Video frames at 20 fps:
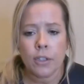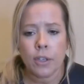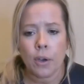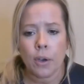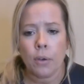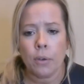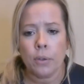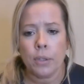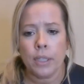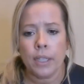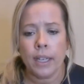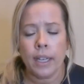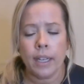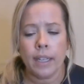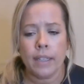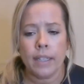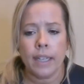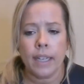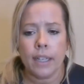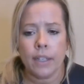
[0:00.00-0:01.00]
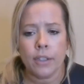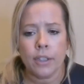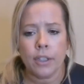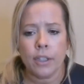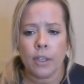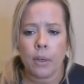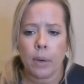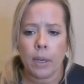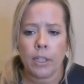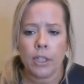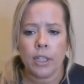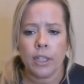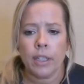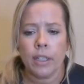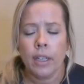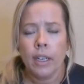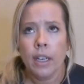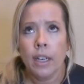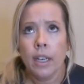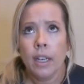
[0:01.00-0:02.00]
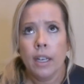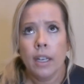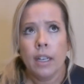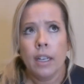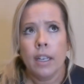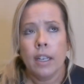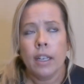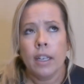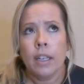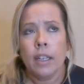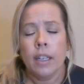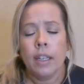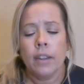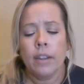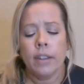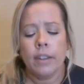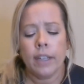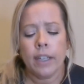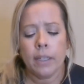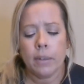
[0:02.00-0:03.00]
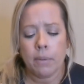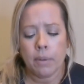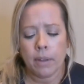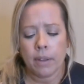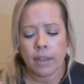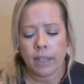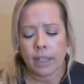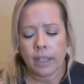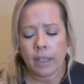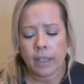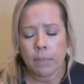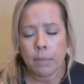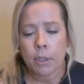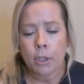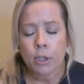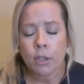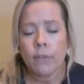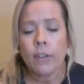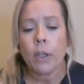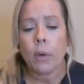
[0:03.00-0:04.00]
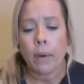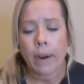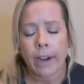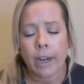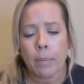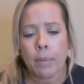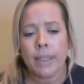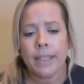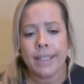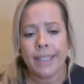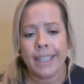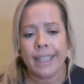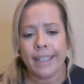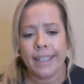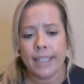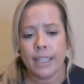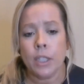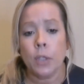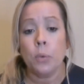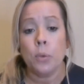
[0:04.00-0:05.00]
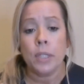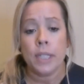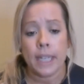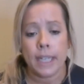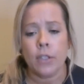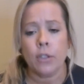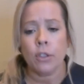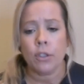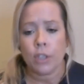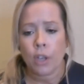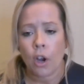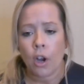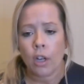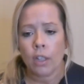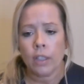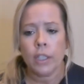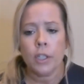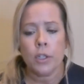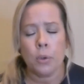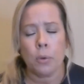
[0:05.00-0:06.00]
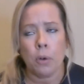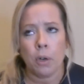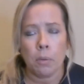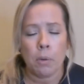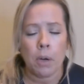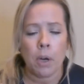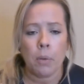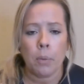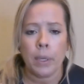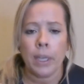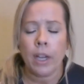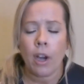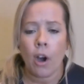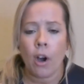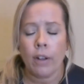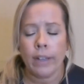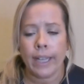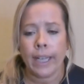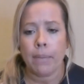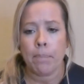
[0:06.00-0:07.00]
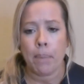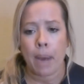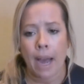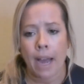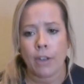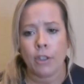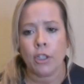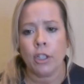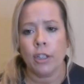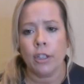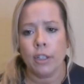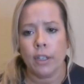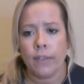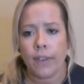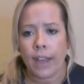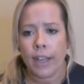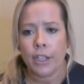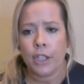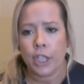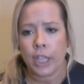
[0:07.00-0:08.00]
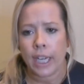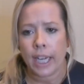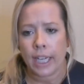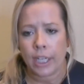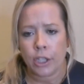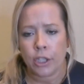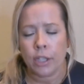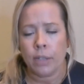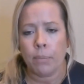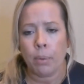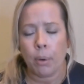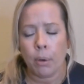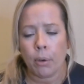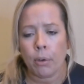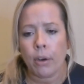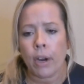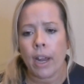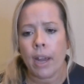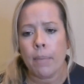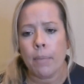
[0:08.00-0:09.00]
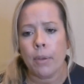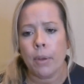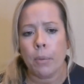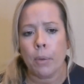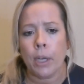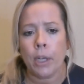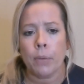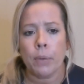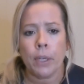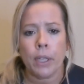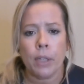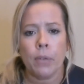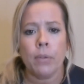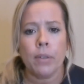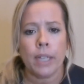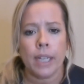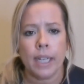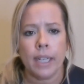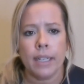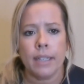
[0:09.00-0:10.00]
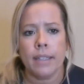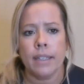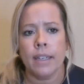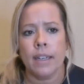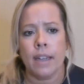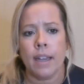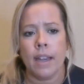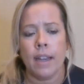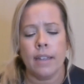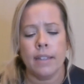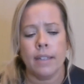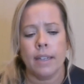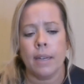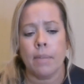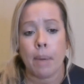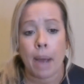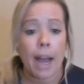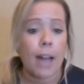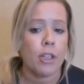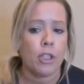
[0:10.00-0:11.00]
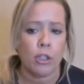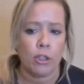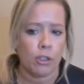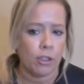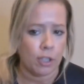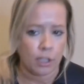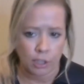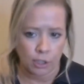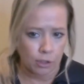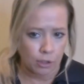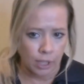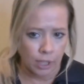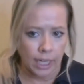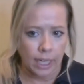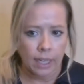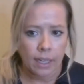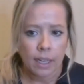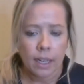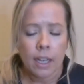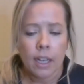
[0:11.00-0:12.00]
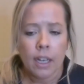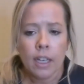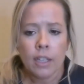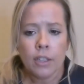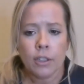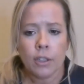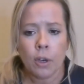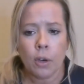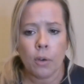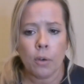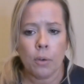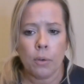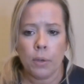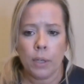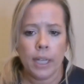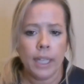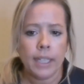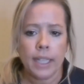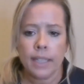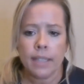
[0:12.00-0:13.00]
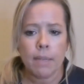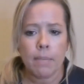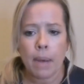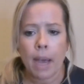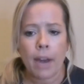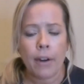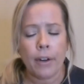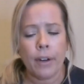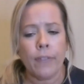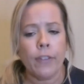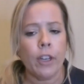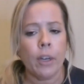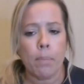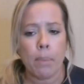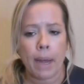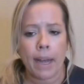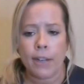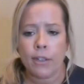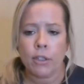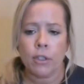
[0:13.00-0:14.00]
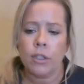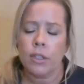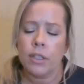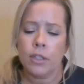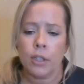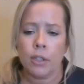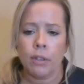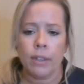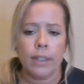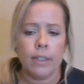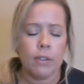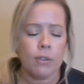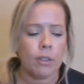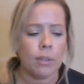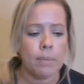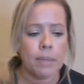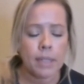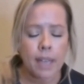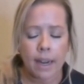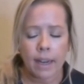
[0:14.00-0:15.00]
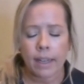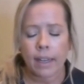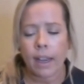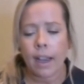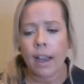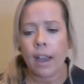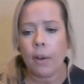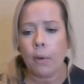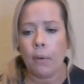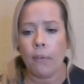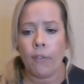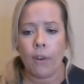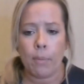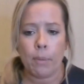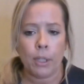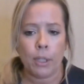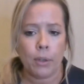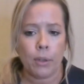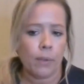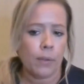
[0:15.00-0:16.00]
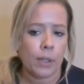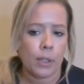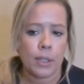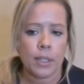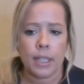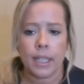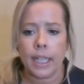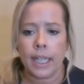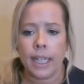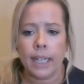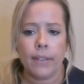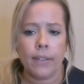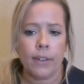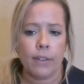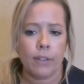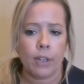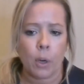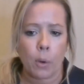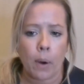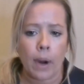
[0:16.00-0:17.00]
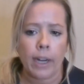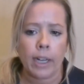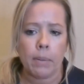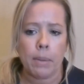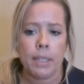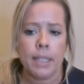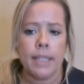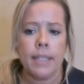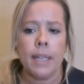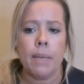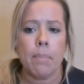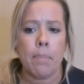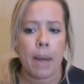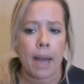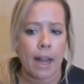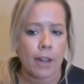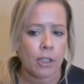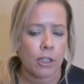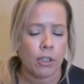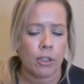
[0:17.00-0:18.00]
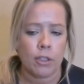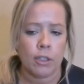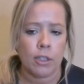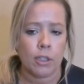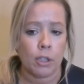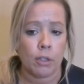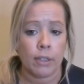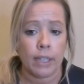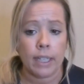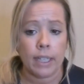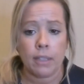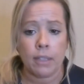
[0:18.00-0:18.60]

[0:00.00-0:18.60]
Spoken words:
So to answer your question, the admission requirement to get into Teachers College, or what we call a Bachelor of Education program, what you need is a bachelor's degree. So it doesn't matter if your bachelor's degree is from Seneca or from a university, the requirement is a bachelor's degree.